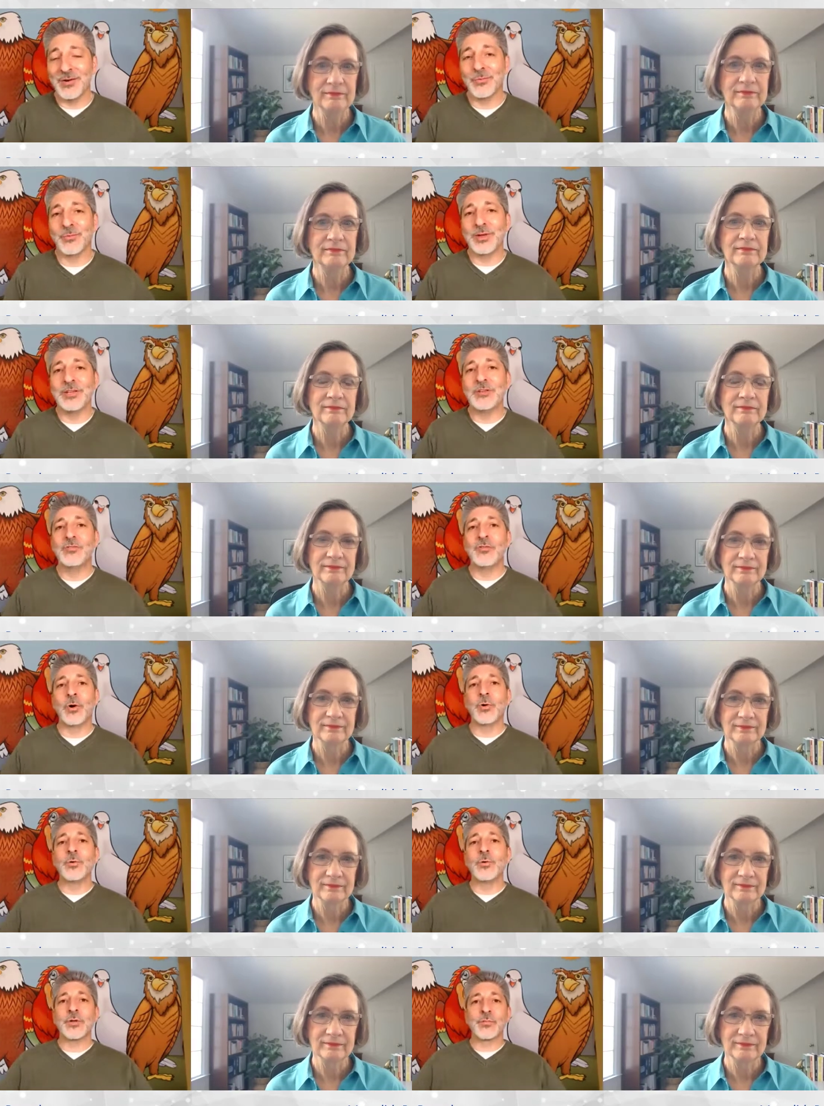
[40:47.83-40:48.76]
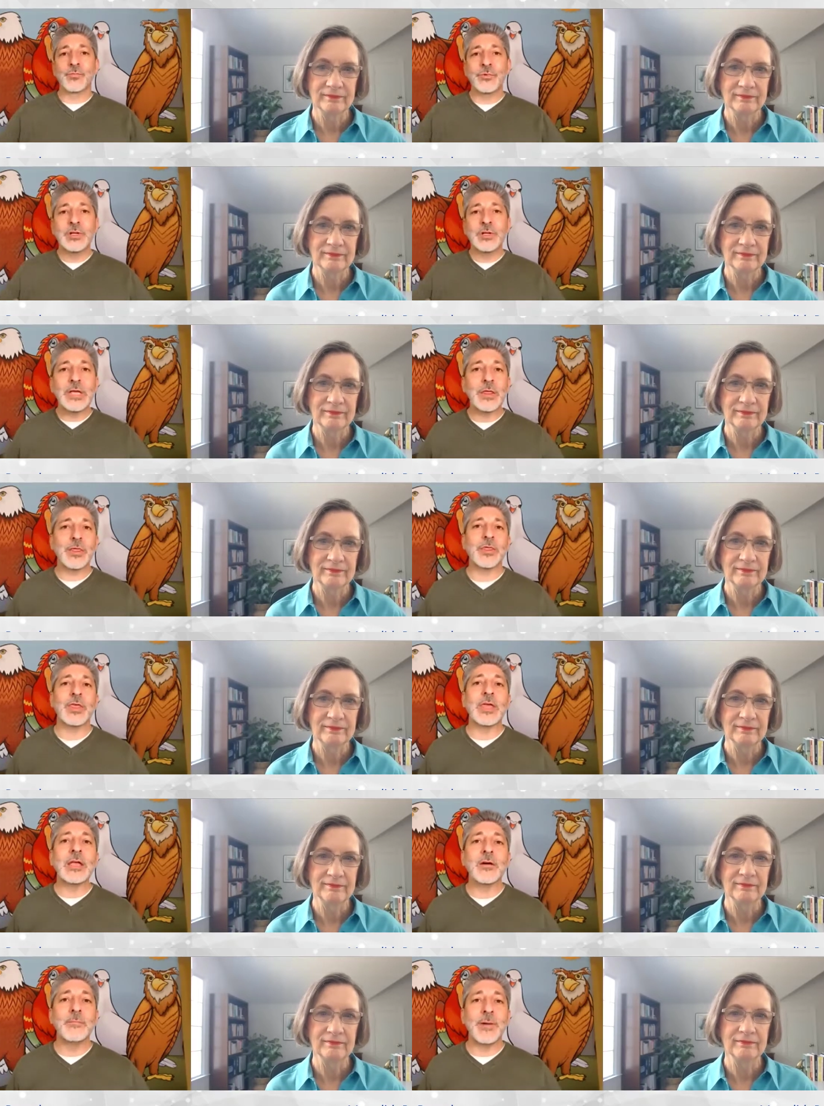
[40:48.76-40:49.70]
Speaker 1: We don't really think
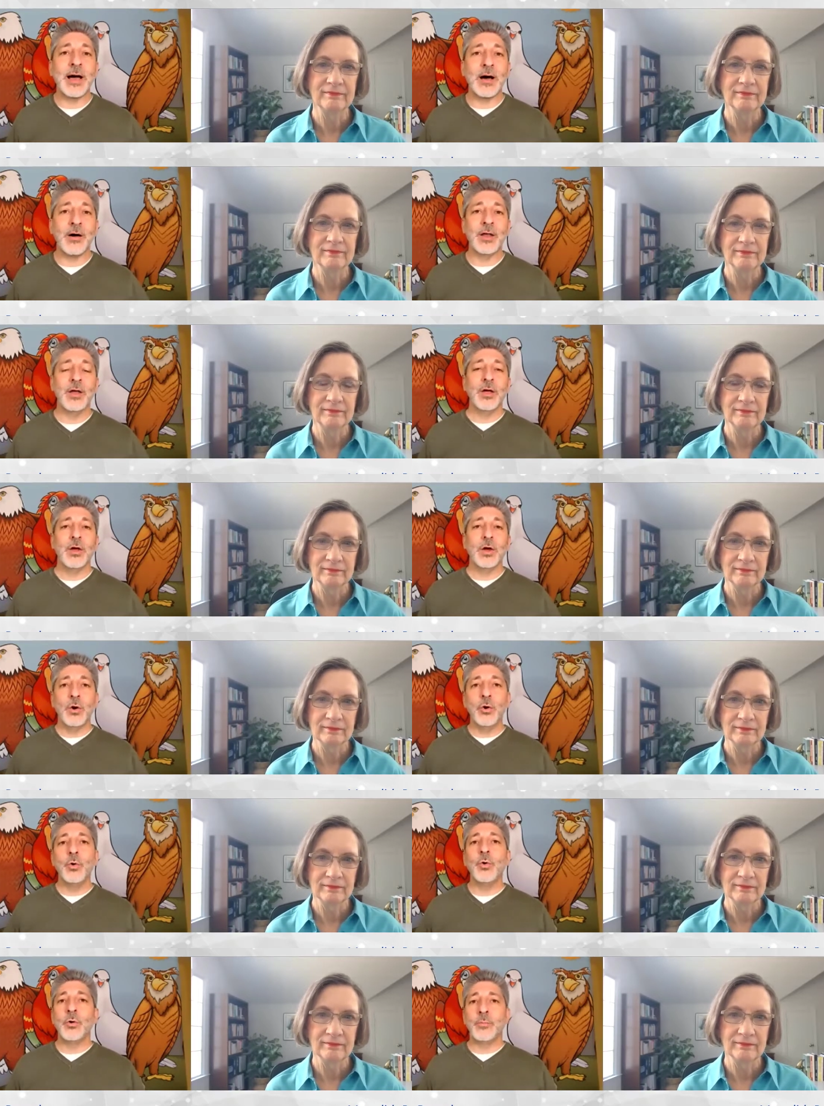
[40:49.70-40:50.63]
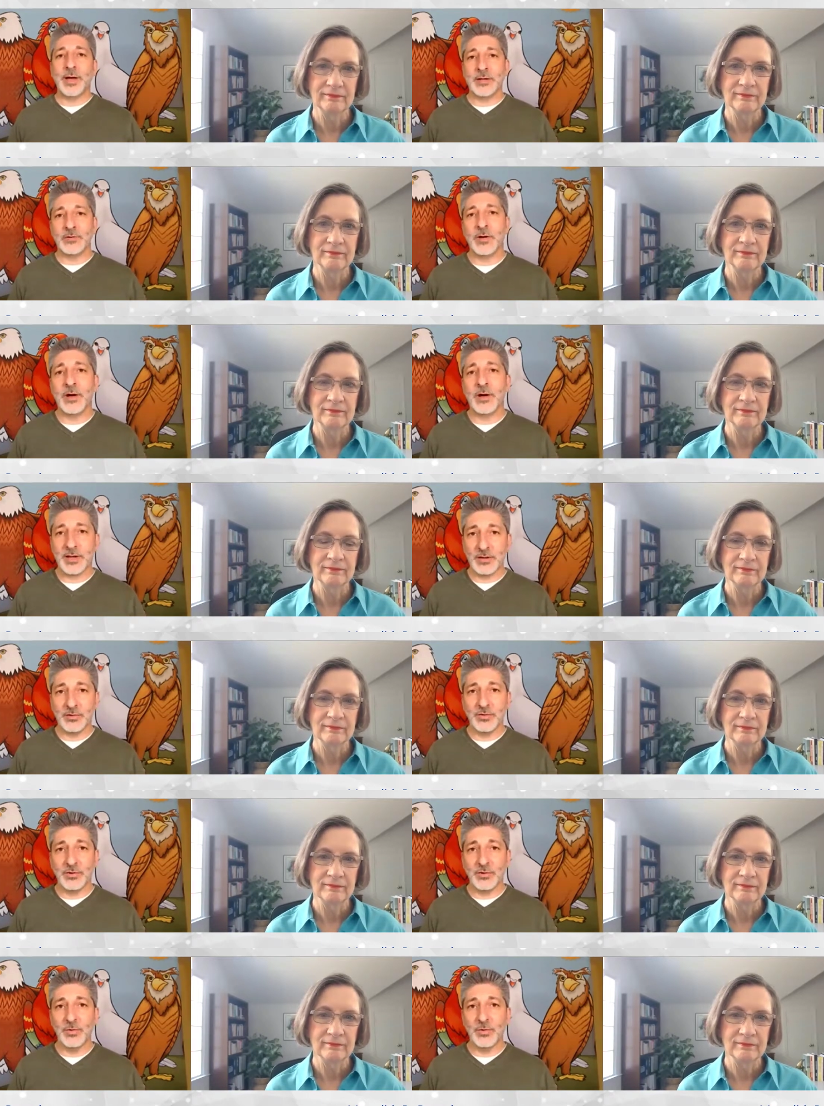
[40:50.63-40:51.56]
about who am I talking
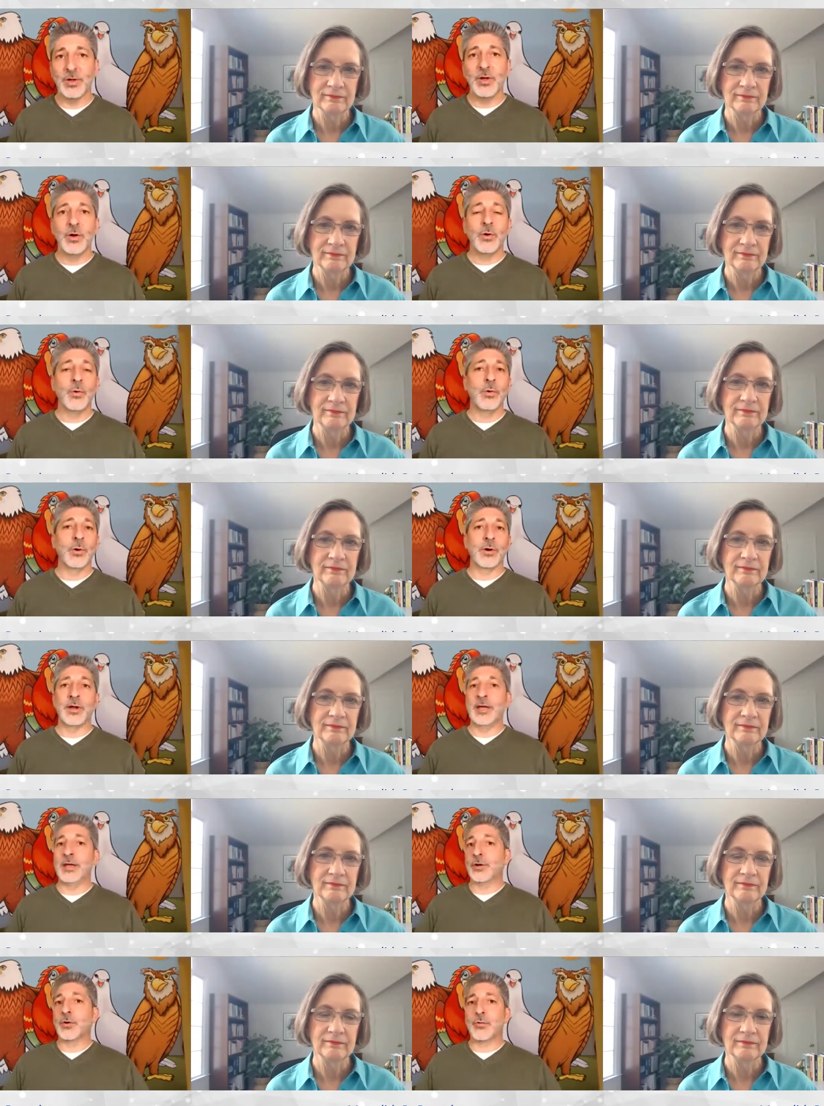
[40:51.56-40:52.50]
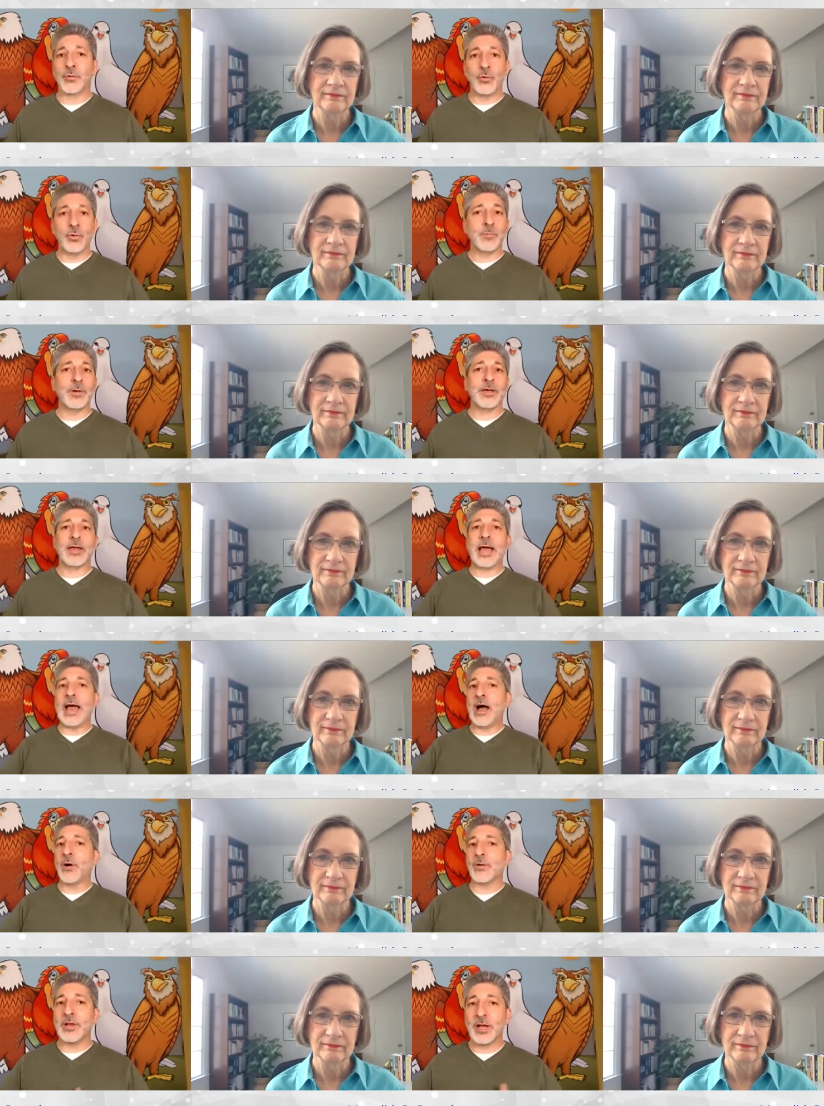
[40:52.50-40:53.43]
to, or in a group, how
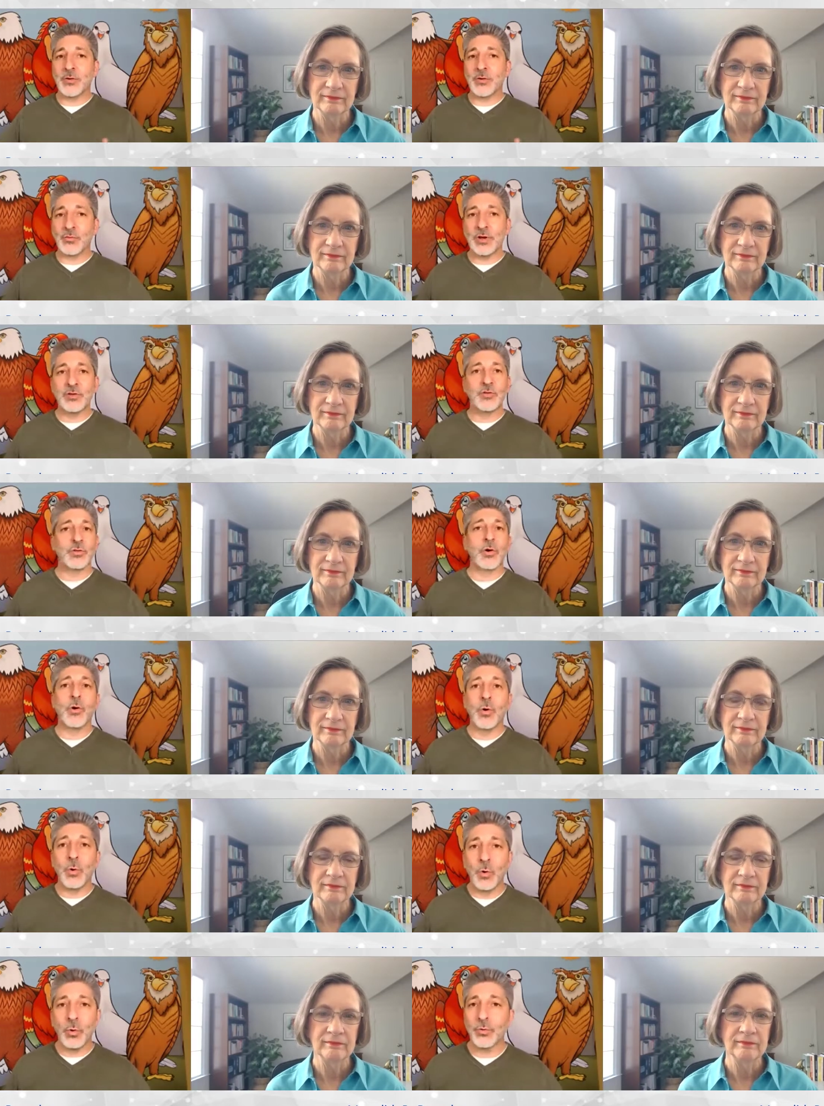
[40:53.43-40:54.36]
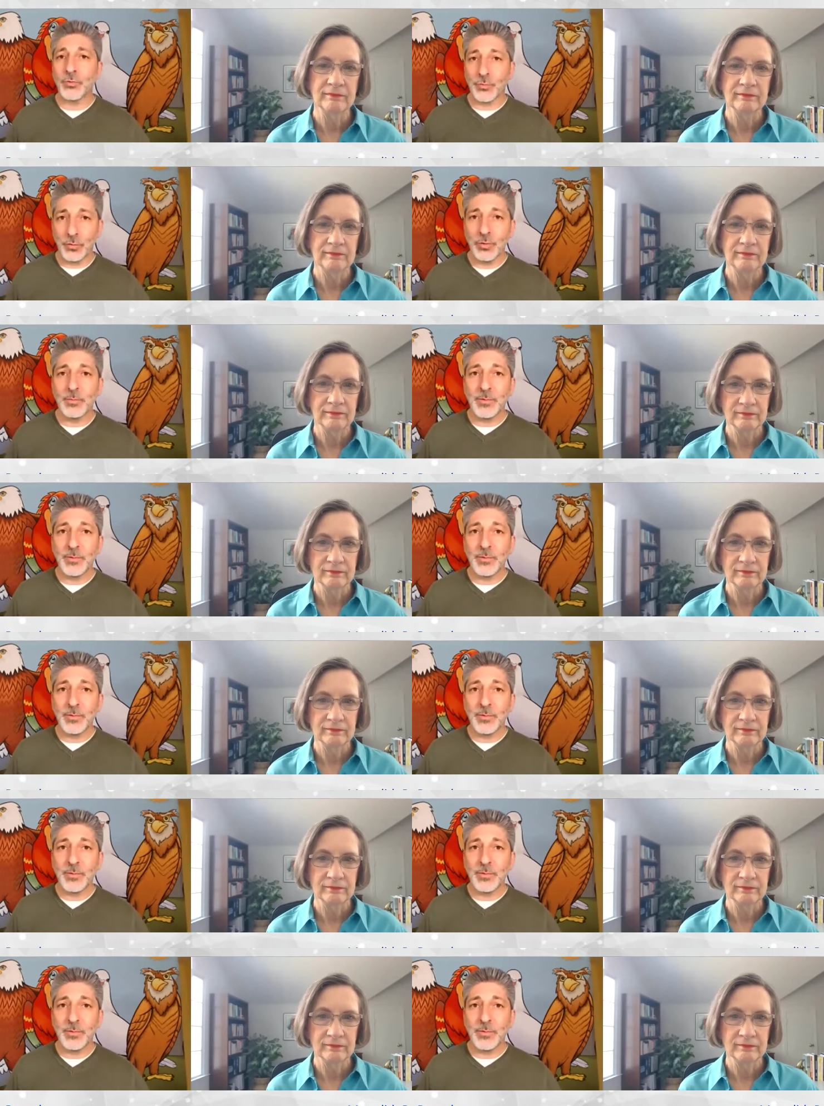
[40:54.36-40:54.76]
can I reach the whole group?